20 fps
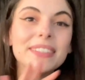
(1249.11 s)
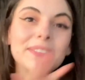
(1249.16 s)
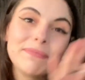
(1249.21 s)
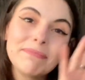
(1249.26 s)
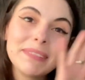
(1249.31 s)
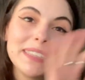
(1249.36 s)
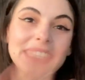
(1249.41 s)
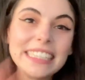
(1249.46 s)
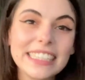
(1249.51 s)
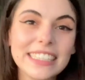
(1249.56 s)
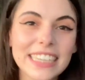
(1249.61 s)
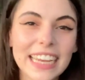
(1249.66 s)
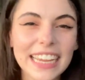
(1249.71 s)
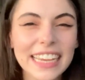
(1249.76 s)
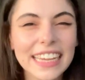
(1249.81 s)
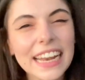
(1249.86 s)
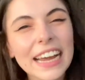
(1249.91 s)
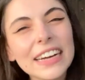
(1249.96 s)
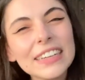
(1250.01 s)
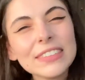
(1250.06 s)
Please check
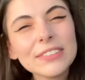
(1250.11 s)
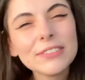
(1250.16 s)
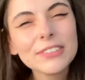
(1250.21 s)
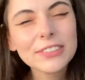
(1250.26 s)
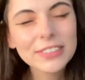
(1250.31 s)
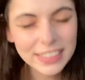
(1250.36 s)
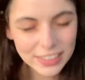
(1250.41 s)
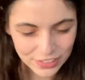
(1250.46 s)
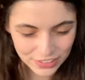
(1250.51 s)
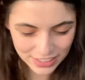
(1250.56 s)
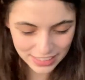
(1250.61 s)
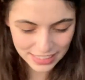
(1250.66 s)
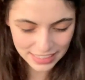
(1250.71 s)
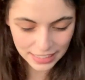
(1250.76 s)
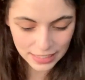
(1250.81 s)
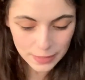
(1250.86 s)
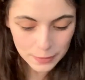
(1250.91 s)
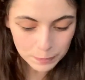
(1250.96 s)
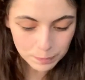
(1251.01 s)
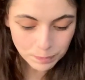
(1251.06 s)
it out if you're
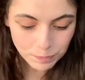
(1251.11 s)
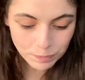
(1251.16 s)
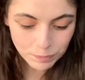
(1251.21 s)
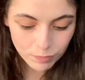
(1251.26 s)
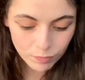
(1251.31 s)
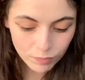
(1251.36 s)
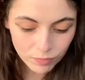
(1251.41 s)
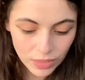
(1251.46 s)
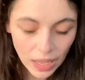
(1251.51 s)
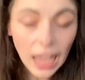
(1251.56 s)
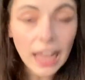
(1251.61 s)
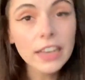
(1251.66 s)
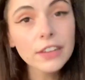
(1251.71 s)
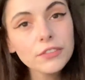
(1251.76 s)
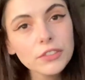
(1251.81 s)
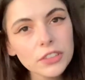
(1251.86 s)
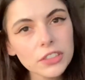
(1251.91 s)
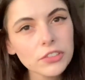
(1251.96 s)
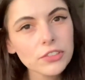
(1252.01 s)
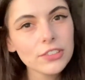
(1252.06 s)
interested. And if
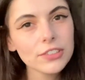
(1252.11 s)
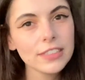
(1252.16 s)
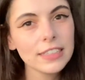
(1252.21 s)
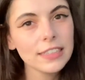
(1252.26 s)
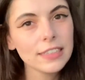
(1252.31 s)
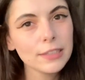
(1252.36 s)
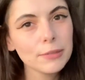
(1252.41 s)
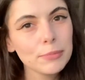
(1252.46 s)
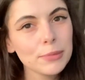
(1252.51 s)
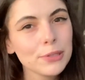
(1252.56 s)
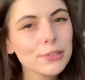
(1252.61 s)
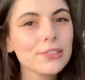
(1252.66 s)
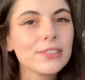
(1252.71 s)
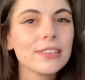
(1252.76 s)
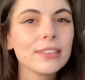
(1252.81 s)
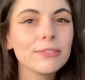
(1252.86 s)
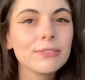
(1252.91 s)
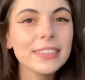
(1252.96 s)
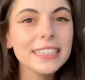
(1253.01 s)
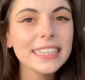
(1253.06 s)
you're interested in a
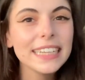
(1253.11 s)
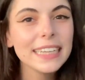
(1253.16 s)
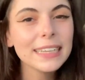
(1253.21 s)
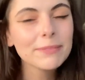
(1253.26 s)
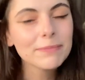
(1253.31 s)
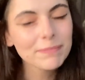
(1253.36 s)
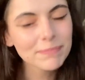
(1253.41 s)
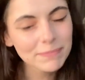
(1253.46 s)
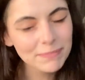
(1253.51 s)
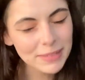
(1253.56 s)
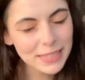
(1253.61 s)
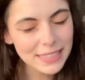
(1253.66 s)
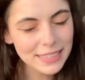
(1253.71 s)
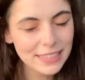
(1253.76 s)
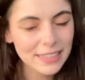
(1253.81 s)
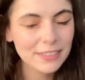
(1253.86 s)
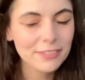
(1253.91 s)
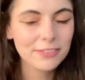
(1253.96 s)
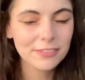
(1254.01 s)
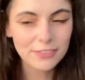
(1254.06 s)
personal reading, my
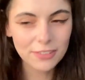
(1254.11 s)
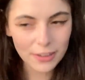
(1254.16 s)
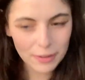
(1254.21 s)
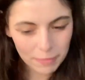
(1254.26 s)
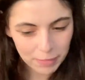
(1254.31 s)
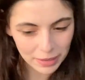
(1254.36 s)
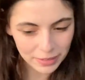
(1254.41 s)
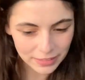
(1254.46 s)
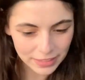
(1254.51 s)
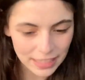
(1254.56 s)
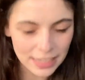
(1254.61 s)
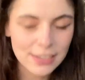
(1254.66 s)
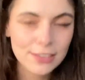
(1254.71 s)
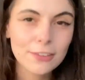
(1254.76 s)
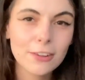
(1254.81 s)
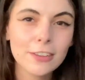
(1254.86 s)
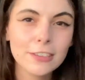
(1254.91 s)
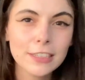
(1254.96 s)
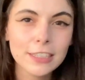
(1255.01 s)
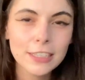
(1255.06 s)
stuff about that is
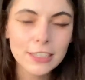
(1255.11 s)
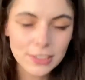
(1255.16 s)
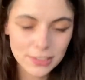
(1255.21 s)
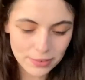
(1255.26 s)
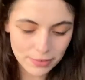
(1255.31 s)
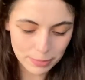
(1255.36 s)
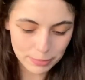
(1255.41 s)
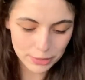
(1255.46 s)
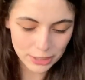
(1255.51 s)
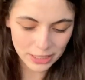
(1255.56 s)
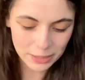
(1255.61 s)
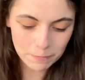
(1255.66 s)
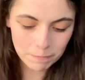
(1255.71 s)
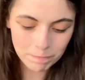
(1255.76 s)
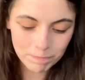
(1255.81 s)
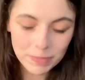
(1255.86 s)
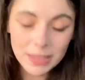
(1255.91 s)
all in the description.